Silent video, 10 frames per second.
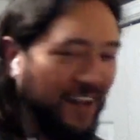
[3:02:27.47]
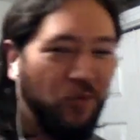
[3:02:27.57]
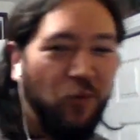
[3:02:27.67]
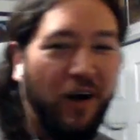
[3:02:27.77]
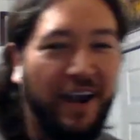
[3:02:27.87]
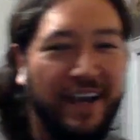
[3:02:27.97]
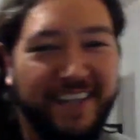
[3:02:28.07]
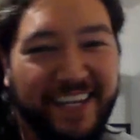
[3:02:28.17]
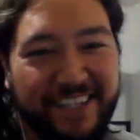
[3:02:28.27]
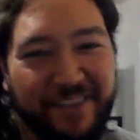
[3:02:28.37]
Why did
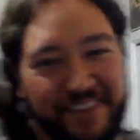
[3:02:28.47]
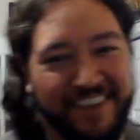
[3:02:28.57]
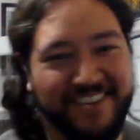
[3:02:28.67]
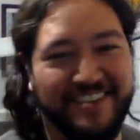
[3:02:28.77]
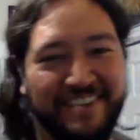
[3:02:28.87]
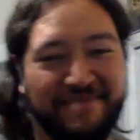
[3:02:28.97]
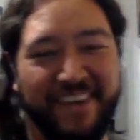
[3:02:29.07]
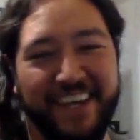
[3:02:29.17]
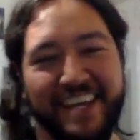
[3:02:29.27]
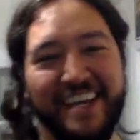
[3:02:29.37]
they do this to
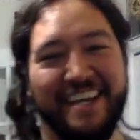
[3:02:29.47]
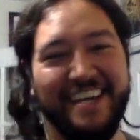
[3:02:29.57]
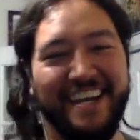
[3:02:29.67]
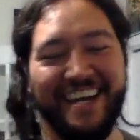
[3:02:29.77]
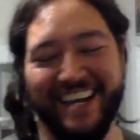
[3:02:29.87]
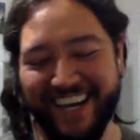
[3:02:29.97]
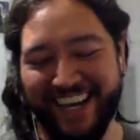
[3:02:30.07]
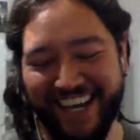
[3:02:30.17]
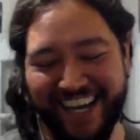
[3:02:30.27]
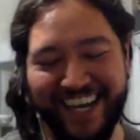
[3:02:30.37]
me?
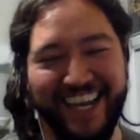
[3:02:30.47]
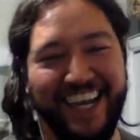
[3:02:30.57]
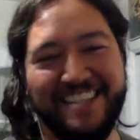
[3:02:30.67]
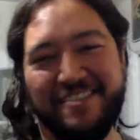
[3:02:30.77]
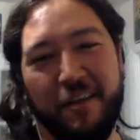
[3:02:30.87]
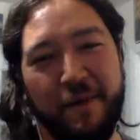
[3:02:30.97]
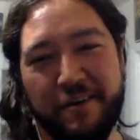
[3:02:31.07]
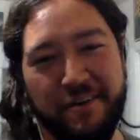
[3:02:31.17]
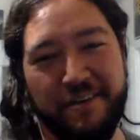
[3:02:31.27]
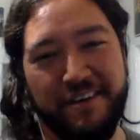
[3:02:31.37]
It's all about her.